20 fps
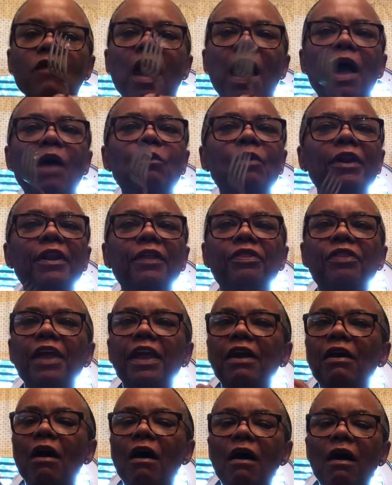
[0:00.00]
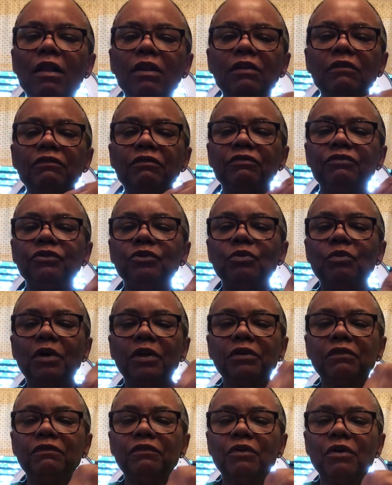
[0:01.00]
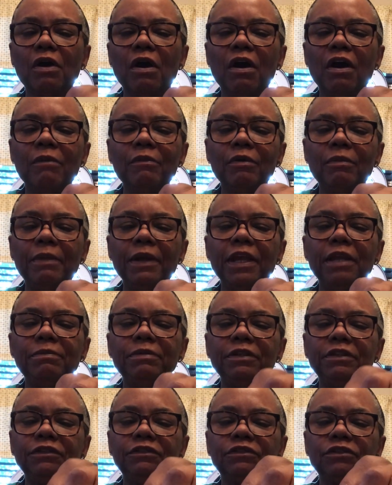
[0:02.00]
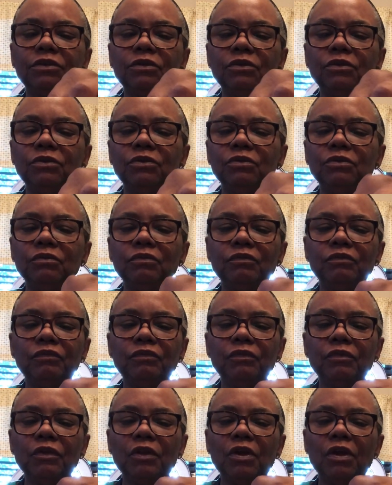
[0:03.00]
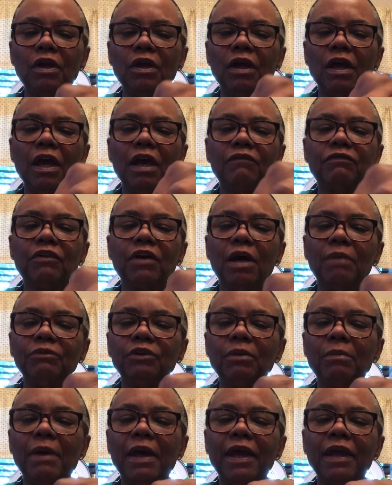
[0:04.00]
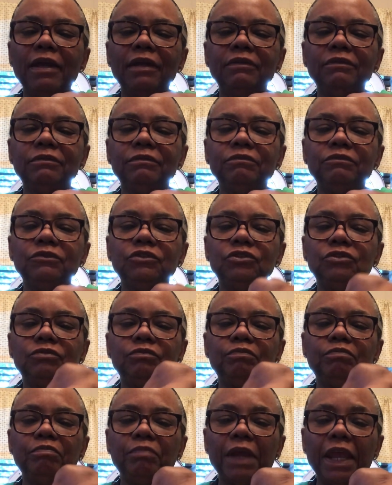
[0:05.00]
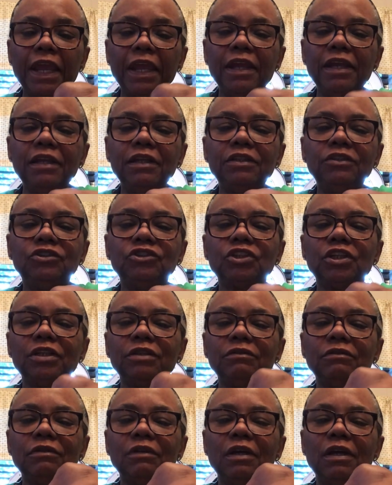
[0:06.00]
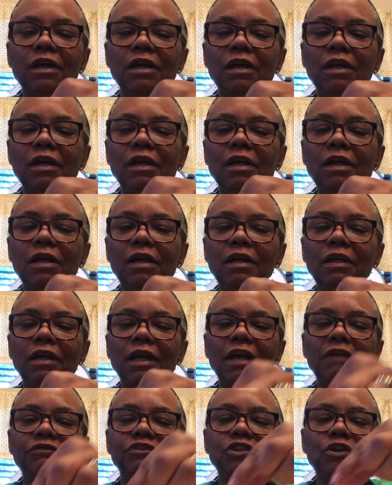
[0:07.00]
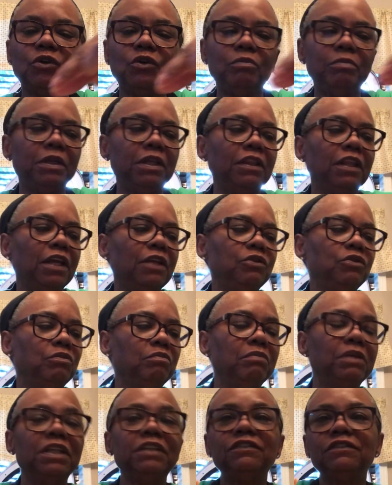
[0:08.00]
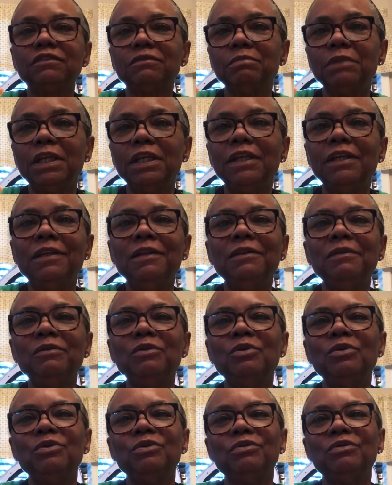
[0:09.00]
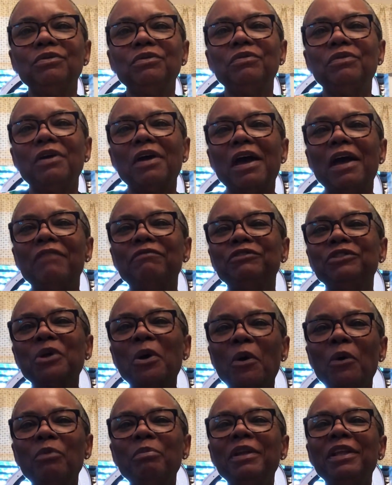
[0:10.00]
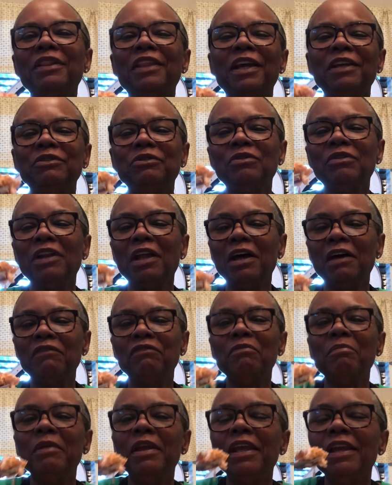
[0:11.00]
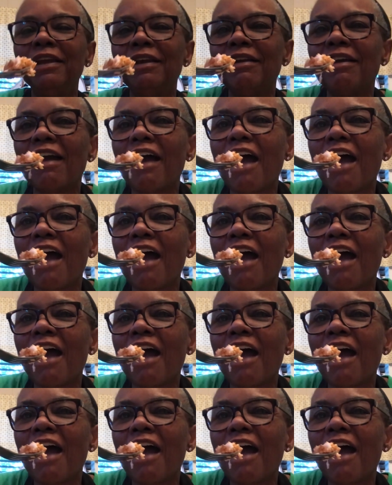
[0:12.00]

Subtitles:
I want to thank all of you wonderful Karma babies who have come to my page and have told me that you miss me, who have told me that you love me.